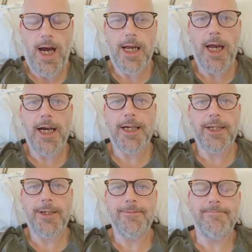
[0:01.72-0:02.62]
Hi
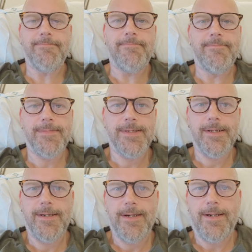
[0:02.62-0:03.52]
guys,
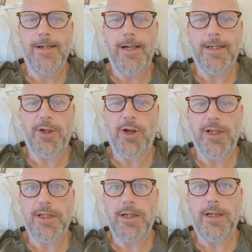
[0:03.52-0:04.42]
as you
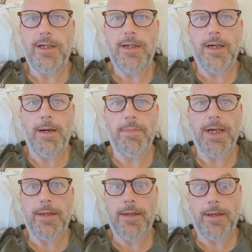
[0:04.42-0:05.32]
can see, I'm
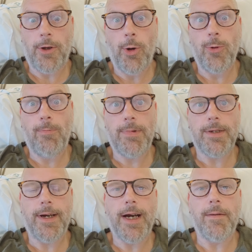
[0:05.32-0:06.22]
not at home.
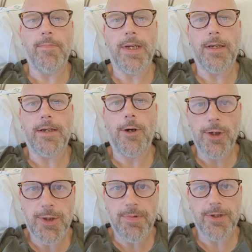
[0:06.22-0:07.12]
I'm in the
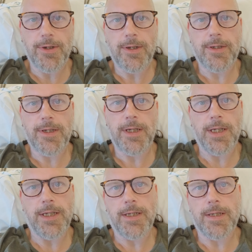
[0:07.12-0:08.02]
hospital
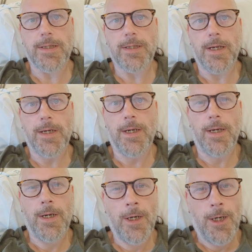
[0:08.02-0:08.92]
since
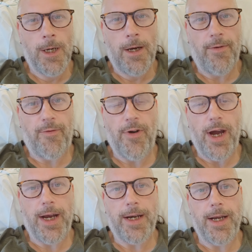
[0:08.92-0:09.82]

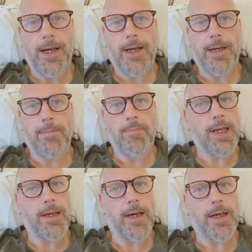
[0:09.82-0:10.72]
Friday
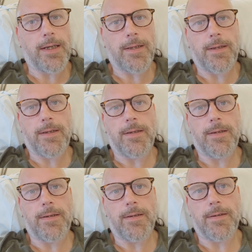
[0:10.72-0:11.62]

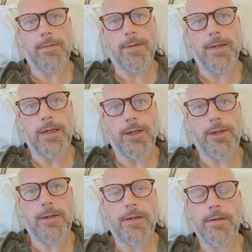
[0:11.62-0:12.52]

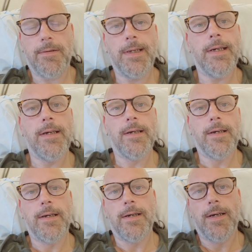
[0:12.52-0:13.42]
midnight-ish.
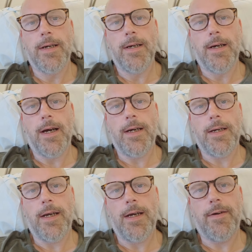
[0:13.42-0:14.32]
I
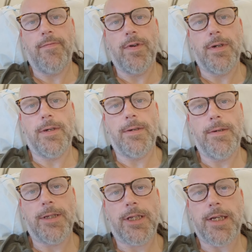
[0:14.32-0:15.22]
have
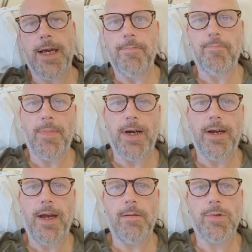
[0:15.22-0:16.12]
snapped my
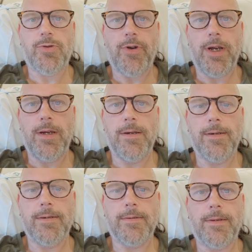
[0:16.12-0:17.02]
hamstring,
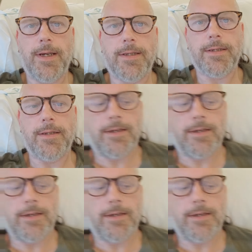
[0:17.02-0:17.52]
that's